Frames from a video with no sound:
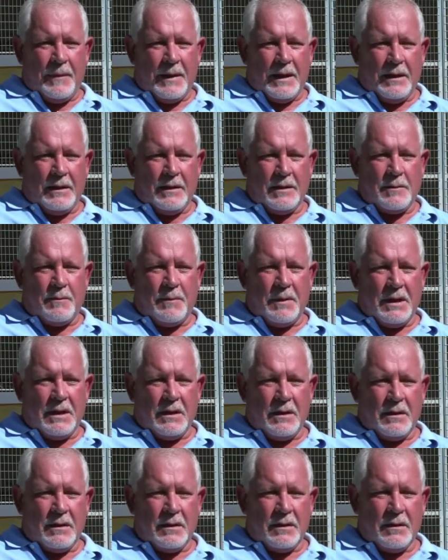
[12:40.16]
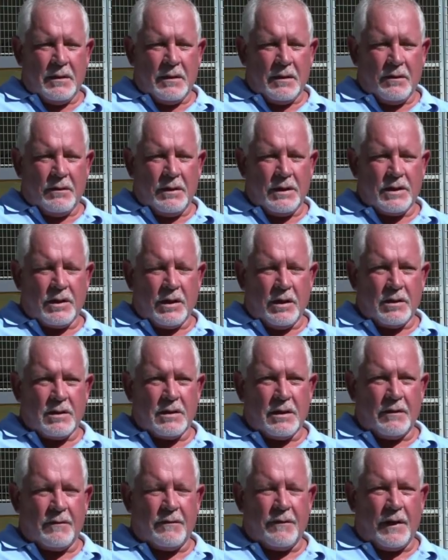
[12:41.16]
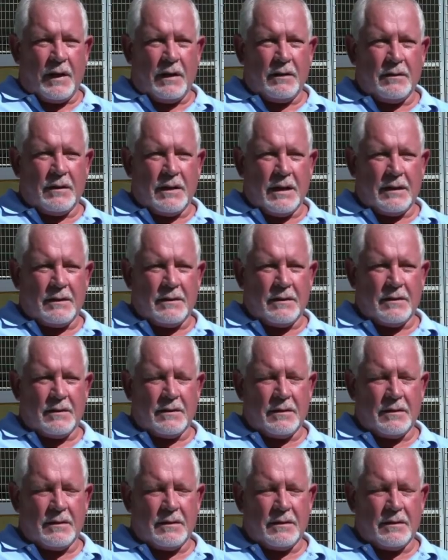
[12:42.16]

It has been researched and found that